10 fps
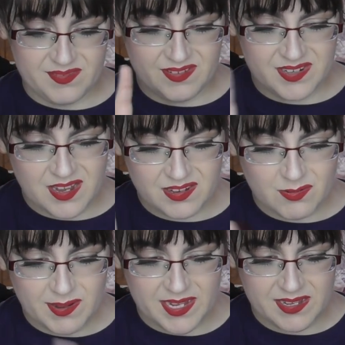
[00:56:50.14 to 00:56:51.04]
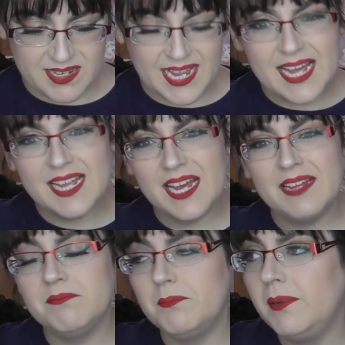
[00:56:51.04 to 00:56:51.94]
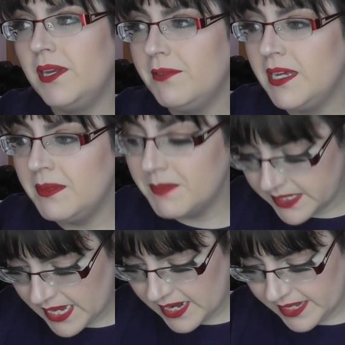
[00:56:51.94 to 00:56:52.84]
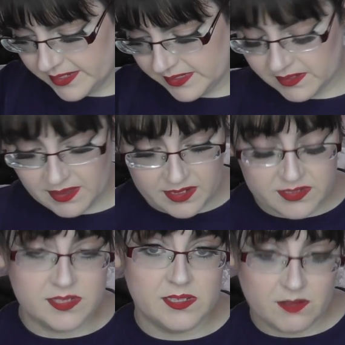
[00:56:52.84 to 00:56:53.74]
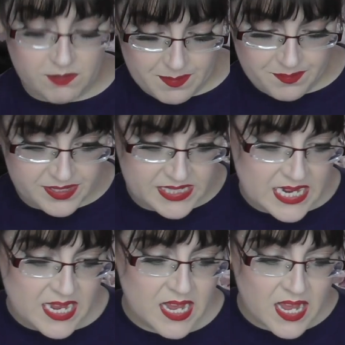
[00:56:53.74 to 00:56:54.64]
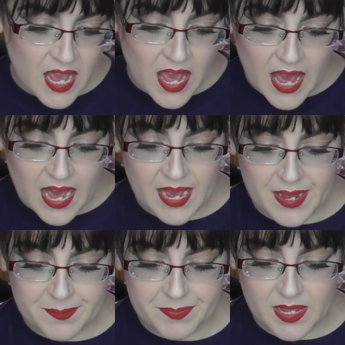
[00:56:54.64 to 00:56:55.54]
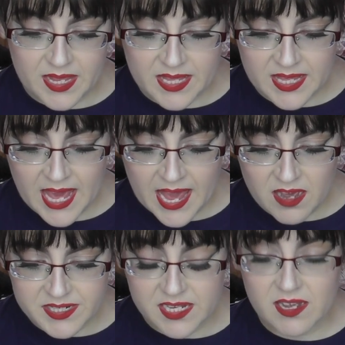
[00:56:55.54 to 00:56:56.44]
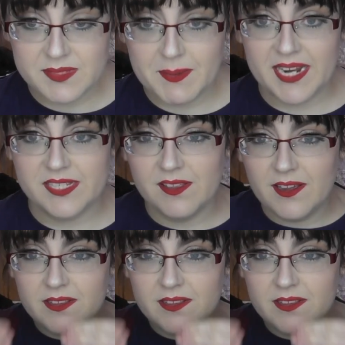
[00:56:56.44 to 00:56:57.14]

not quite like a bluey metallic, so that does look quite pretty. Chaotic Cosmetics, so they're the